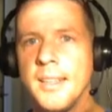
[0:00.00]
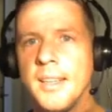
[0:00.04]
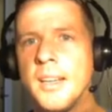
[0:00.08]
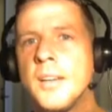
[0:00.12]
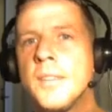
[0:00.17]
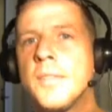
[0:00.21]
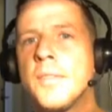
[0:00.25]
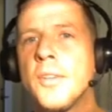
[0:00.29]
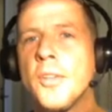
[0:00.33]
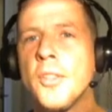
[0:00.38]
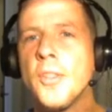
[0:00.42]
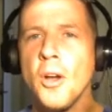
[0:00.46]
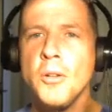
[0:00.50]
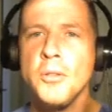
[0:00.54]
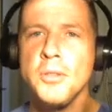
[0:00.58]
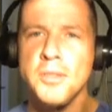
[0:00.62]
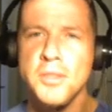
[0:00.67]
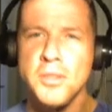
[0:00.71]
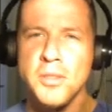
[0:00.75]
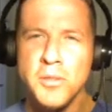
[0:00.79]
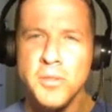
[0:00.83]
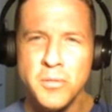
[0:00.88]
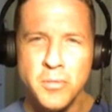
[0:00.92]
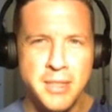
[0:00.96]
For those
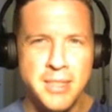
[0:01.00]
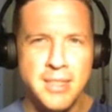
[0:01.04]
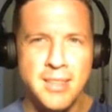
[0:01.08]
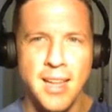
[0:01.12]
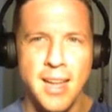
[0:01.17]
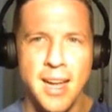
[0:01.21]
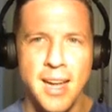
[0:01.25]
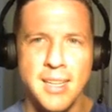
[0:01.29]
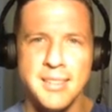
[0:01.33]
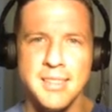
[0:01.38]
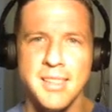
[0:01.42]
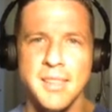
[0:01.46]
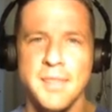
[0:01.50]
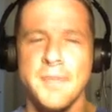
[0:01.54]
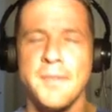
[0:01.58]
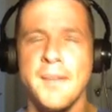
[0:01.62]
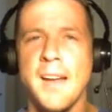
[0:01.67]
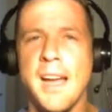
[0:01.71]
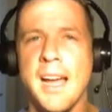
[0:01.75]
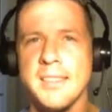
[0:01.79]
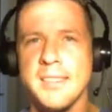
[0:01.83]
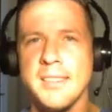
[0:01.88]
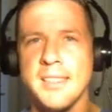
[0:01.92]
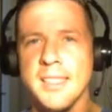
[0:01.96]
who realize that
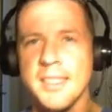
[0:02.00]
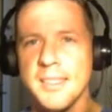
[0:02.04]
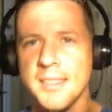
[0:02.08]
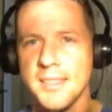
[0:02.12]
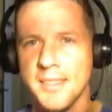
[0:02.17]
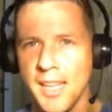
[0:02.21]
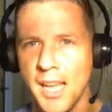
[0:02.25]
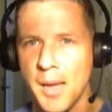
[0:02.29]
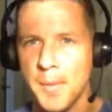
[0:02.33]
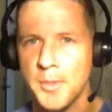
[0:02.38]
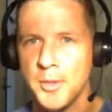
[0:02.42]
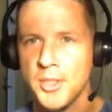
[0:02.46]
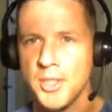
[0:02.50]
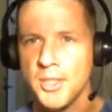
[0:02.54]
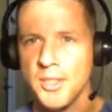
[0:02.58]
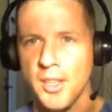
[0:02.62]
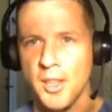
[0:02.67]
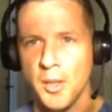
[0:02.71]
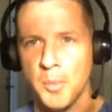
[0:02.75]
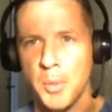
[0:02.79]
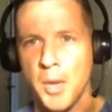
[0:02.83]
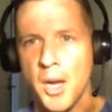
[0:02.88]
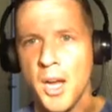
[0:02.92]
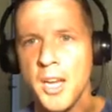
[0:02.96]
fasting is damaging to
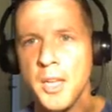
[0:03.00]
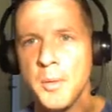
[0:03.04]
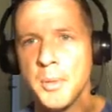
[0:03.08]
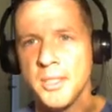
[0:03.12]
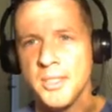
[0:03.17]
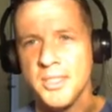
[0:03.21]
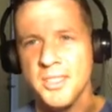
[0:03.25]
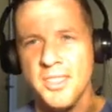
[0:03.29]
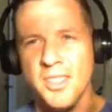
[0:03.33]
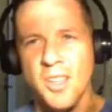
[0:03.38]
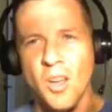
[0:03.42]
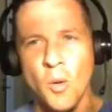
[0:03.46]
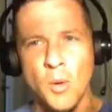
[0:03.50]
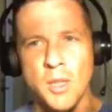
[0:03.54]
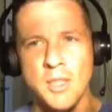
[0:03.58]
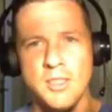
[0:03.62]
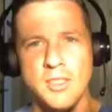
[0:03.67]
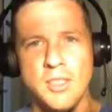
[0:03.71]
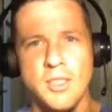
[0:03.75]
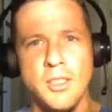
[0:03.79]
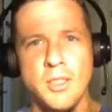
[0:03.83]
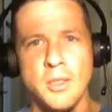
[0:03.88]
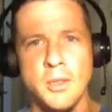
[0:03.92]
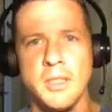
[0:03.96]
the body but still wish
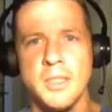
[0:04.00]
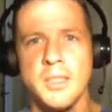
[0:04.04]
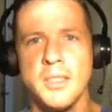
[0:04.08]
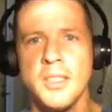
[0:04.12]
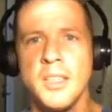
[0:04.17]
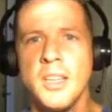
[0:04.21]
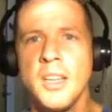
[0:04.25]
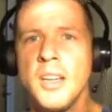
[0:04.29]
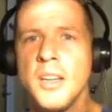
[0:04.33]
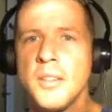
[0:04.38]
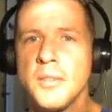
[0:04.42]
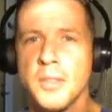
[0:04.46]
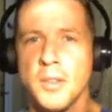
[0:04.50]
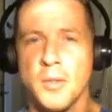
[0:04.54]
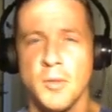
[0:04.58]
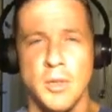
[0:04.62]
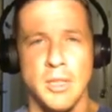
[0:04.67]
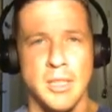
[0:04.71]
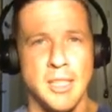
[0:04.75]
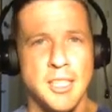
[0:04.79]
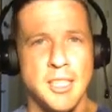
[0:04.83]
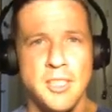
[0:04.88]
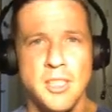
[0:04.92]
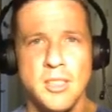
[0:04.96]
to do it for
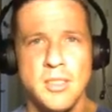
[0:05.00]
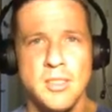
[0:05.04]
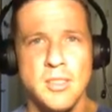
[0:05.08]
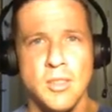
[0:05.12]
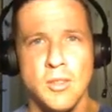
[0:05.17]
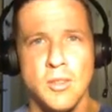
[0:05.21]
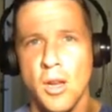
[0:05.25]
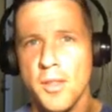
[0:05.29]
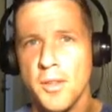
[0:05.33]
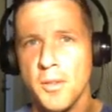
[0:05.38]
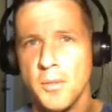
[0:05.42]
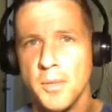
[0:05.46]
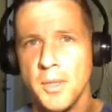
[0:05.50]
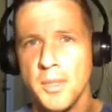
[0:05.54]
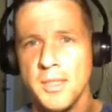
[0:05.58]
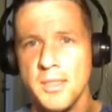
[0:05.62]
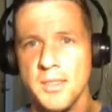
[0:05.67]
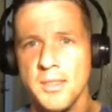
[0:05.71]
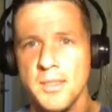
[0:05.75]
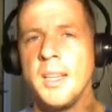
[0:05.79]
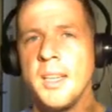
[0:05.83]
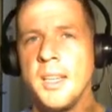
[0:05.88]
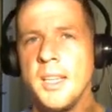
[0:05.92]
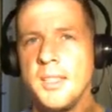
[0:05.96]
religious or other
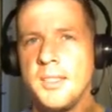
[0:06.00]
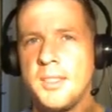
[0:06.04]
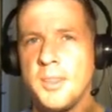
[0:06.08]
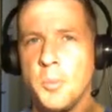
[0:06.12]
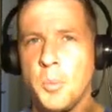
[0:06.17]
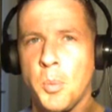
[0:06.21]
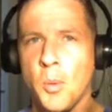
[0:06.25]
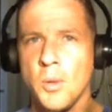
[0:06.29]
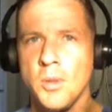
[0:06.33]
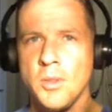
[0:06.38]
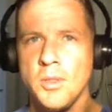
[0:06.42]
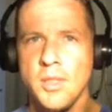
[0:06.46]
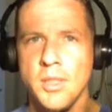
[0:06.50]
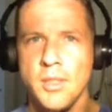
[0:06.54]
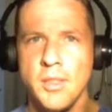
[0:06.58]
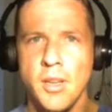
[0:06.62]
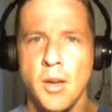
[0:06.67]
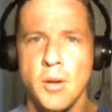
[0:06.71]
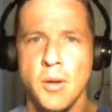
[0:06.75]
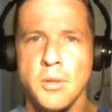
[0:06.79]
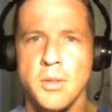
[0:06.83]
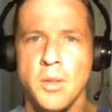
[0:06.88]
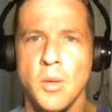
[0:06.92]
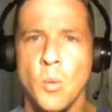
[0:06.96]
reasons, it's important to
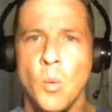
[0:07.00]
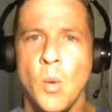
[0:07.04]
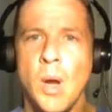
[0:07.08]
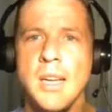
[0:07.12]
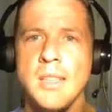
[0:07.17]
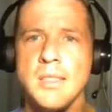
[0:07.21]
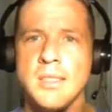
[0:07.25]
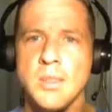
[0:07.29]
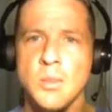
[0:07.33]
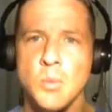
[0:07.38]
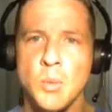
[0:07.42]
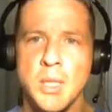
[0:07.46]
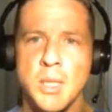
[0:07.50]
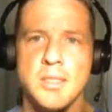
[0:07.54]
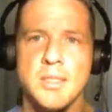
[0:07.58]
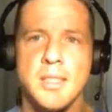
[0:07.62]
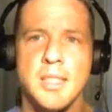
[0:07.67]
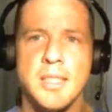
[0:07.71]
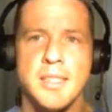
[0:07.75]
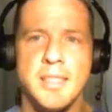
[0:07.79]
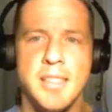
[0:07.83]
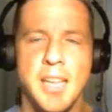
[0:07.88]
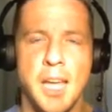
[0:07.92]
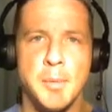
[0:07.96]
note the ways in which the
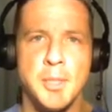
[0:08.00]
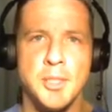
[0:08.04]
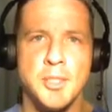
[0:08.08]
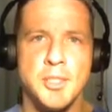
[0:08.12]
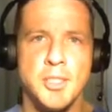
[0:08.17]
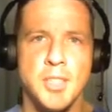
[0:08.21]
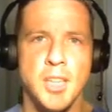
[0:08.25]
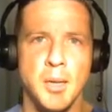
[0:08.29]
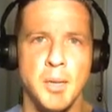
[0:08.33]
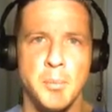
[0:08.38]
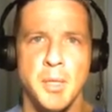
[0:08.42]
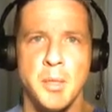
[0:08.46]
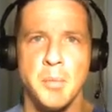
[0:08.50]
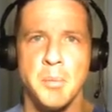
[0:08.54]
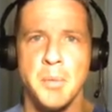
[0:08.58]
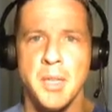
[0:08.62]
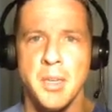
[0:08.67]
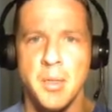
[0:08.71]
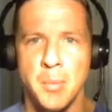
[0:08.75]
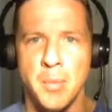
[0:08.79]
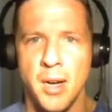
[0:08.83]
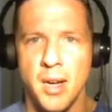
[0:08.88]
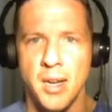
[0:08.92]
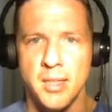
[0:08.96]
damage can be
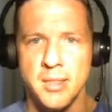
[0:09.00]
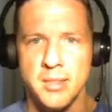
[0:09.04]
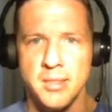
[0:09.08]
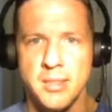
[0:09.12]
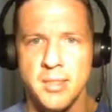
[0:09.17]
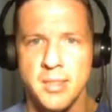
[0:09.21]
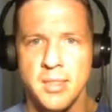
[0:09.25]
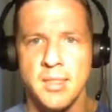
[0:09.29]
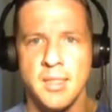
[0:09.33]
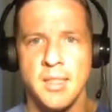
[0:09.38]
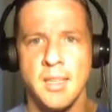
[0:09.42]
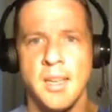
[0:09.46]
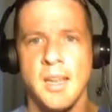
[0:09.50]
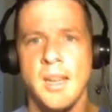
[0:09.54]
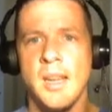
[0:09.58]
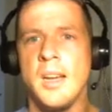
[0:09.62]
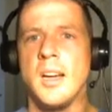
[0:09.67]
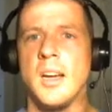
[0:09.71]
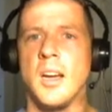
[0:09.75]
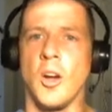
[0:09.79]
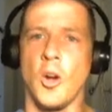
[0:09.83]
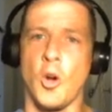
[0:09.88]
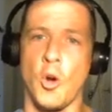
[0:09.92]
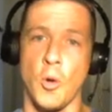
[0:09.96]
minimized.
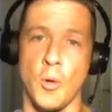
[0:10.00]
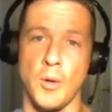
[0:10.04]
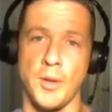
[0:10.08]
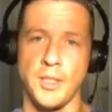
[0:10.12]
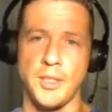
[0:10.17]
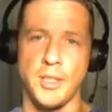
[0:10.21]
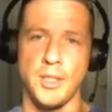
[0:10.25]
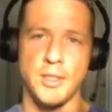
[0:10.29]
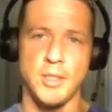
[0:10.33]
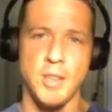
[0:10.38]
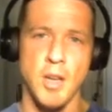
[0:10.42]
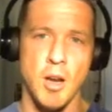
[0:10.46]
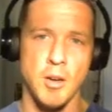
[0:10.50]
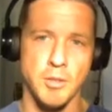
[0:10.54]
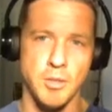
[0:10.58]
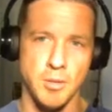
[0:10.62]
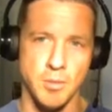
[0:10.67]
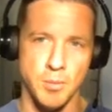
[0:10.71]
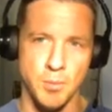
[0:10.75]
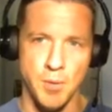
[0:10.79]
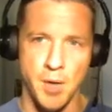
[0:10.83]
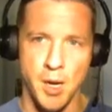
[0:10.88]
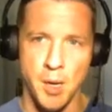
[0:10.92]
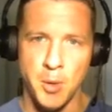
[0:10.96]
According to Dr.
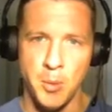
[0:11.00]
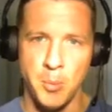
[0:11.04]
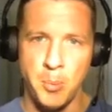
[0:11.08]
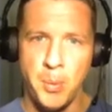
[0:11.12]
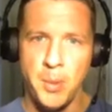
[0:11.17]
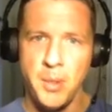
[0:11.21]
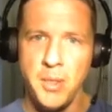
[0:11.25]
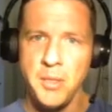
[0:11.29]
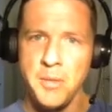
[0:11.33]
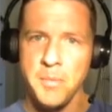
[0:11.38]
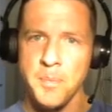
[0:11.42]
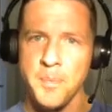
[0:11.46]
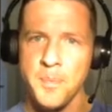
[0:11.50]
Raymond Pete,